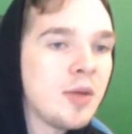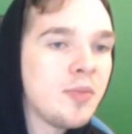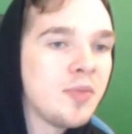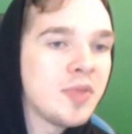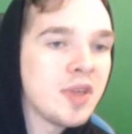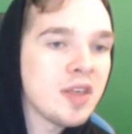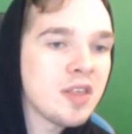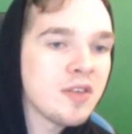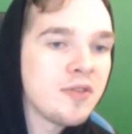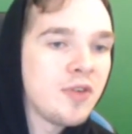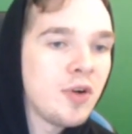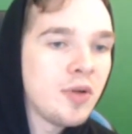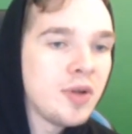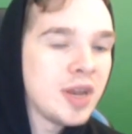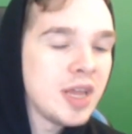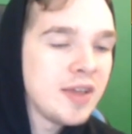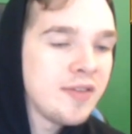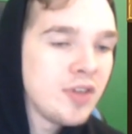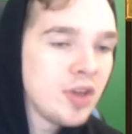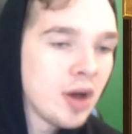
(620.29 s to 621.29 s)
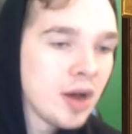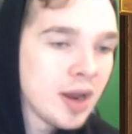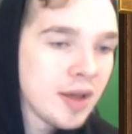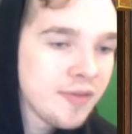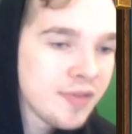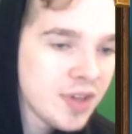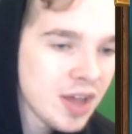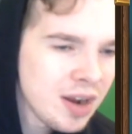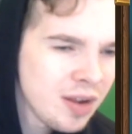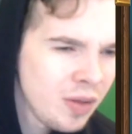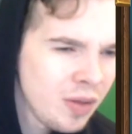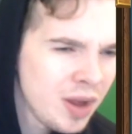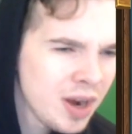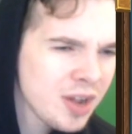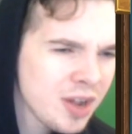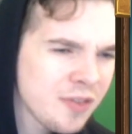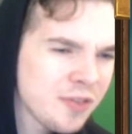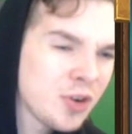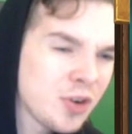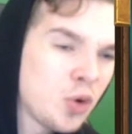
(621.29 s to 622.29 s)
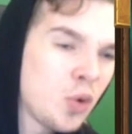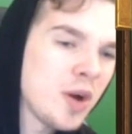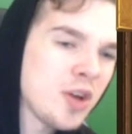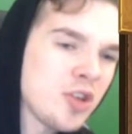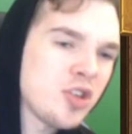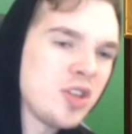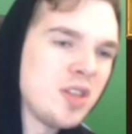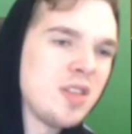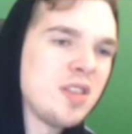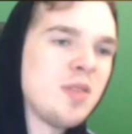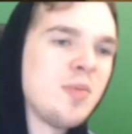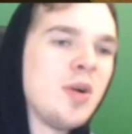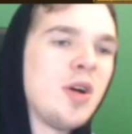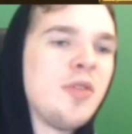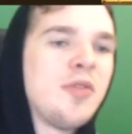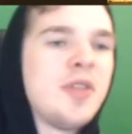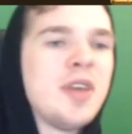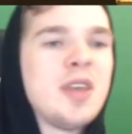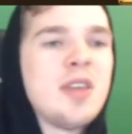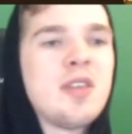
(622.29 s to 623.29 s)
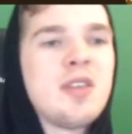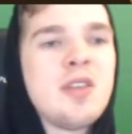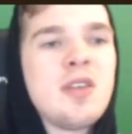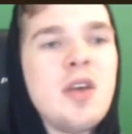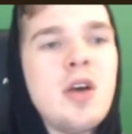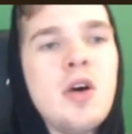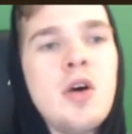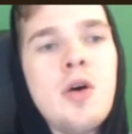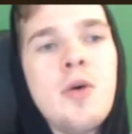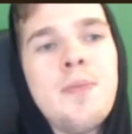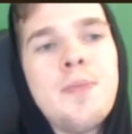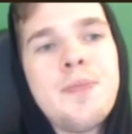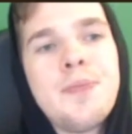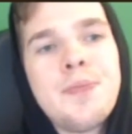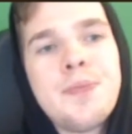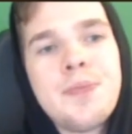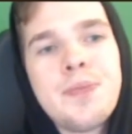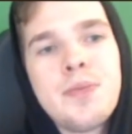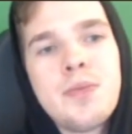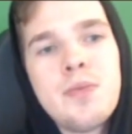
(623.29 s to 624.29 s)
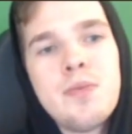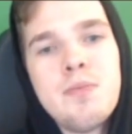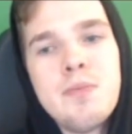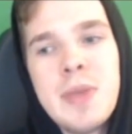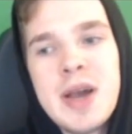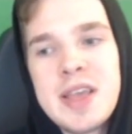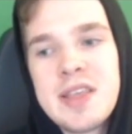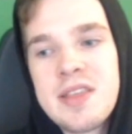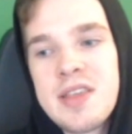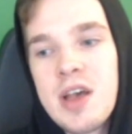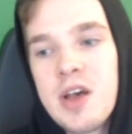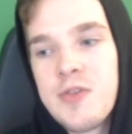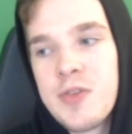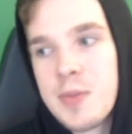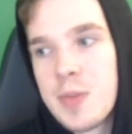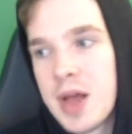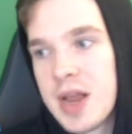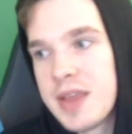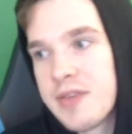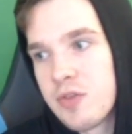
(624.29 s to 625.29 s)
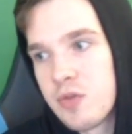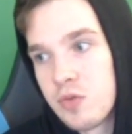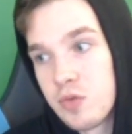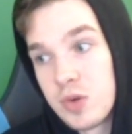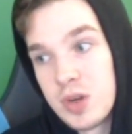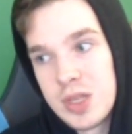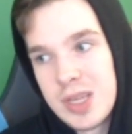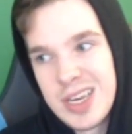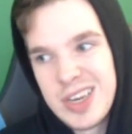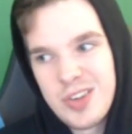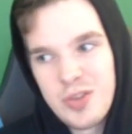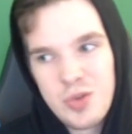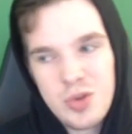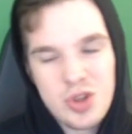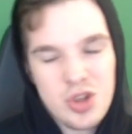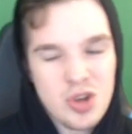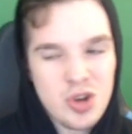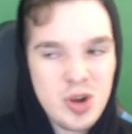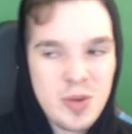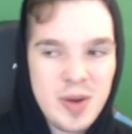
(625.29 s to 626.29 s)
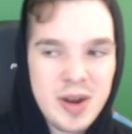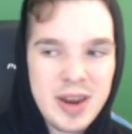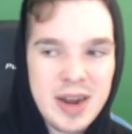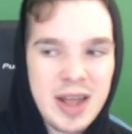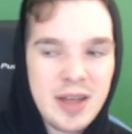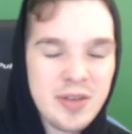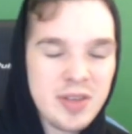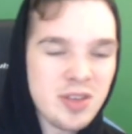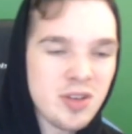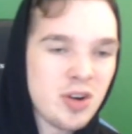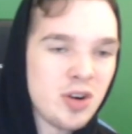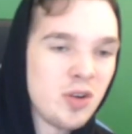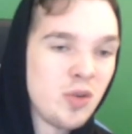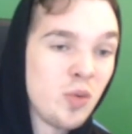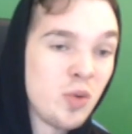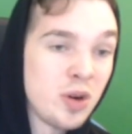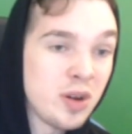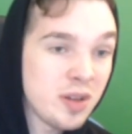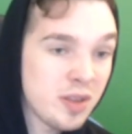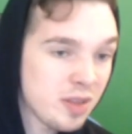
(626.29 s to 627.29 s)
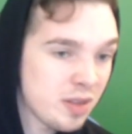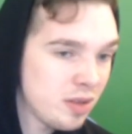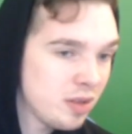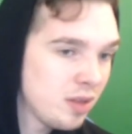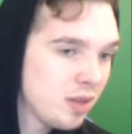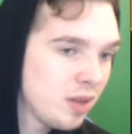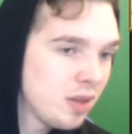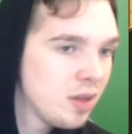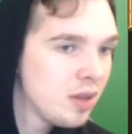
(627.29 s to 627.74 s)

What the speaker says: up, Duskfallen Aviana. I've got a lot of questions about this. So myself, I'm not even really too sure about it, how this card works.